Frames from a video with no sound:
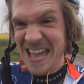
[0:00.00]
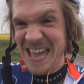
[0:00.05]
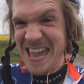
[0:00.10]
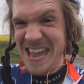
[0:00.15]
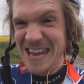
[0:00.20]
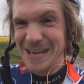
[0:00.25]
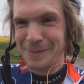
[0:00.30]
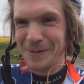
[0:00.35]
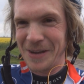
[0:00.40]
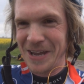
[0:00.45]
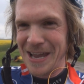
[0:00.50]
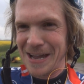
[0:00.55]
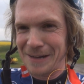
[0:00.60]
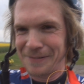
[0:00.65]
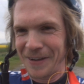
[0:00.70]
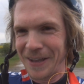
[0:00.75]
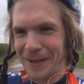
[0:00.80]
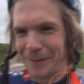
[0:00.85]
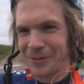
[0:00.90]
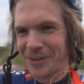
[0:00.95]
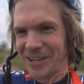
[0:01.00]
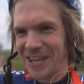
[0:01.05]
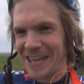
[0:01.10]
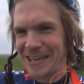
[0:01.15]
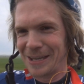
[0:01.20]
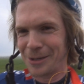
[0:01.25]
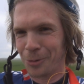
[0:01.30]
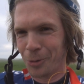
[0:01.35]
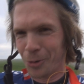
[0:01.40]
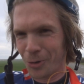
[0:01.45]
Anyway, I think I'm going to
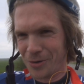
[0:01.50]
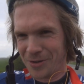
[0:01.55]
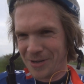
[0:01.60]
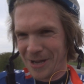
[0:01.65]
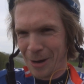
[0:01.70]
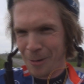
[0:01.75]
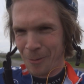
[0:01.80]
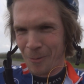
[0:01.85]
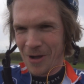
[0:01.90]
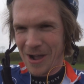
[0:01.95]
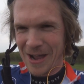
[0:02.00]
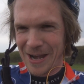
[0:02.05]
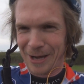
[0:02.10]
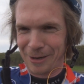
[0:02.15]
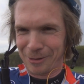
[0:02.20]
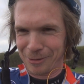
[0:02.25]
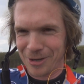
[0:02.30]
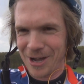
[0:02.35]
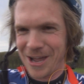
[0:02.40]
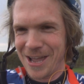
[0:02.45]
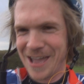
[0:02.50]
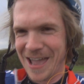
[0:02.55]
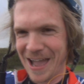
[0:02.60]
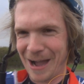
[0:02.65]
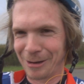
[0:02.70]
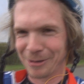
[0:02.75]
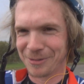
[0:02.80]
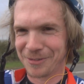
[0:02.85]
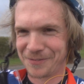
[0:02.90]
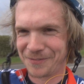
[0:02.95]
get going now, and I'll
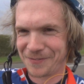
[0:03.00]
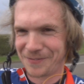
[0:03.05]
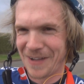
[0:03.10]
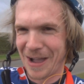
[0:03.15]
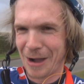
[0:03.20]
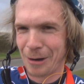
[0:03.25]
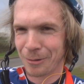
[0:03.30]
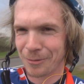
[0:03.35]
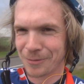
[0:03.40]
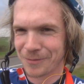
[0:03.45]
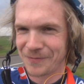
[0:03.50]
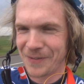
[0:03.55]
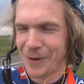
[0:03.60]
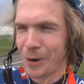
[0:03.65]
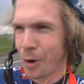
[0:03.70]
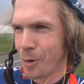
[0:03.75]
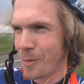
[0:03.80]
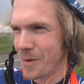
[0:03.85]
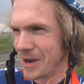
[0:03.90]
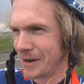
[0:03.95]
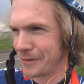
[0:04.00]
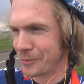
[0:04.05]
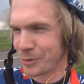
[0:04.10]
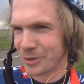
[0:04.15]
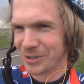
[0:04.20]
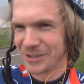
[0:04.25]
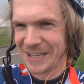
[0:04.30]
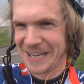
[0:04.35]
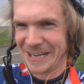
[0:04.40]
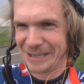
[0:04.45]
film another
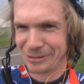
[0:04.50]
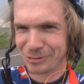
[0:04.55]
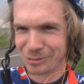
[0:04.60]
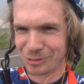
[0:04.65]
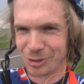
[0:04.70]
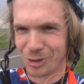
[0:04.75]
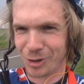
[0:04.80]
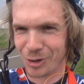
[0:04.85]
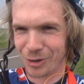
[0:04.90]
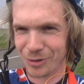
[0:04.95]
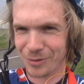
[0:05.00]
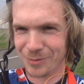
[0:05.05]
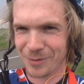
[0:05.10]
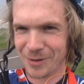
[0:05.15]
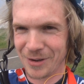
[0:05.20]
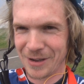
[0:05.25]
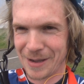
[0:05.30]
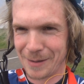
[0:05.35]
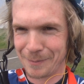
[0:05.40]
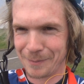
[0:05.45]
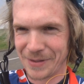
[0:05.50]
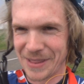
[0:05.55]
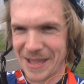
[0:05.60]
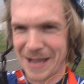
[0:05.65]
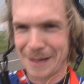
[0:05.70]
one later on, and by